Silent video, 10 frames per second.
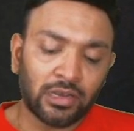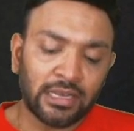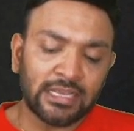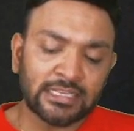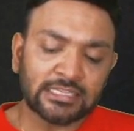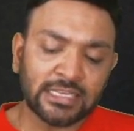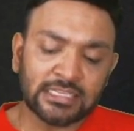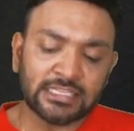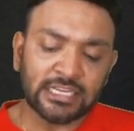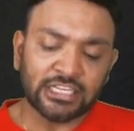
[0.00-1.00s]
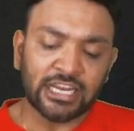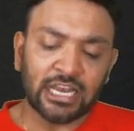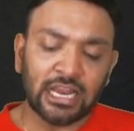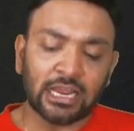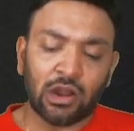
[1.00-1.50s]
lease
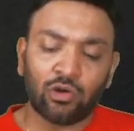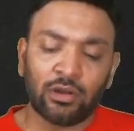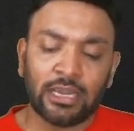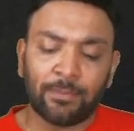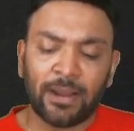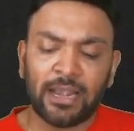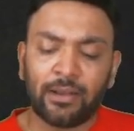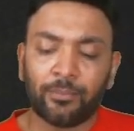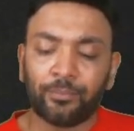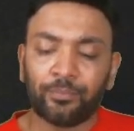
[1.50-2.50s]
concession account debit